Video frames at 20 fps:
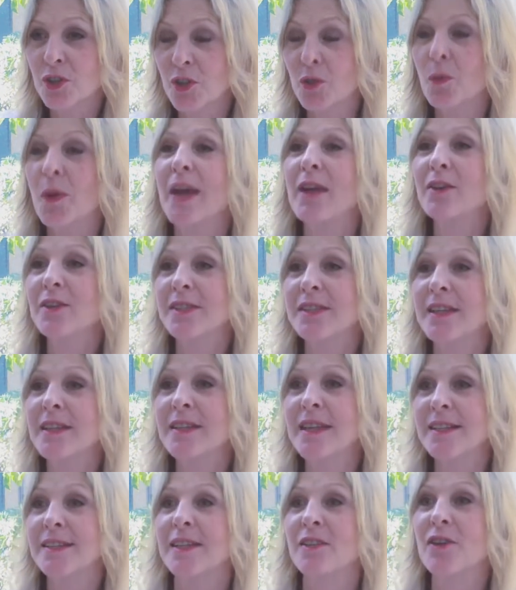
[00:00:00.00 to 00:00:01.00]
So the way you
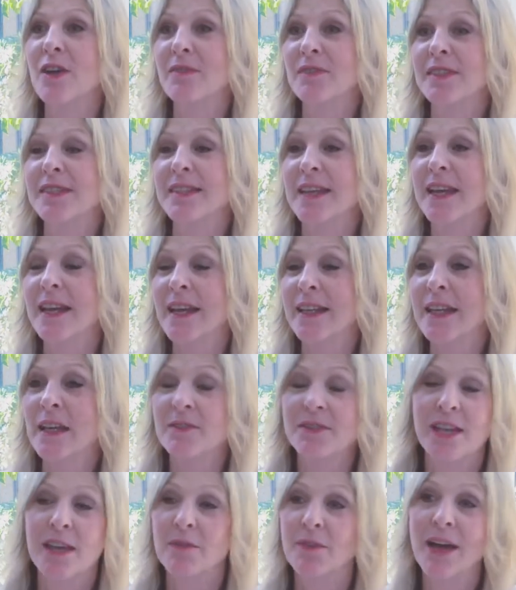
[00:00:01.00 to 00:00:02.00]
sit, that's it. You have to stay like
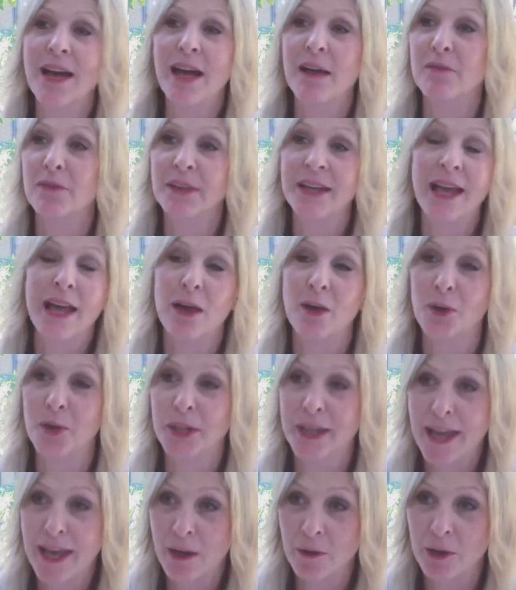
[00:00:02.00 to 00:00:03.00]
that, say, for half an hour,
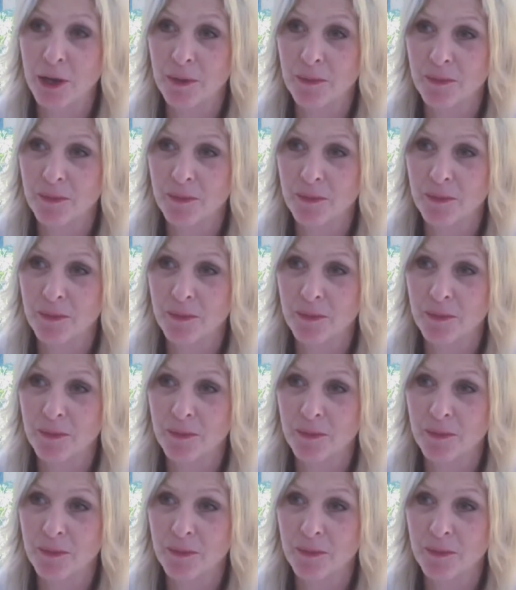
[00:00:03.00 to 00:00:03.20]
an hour.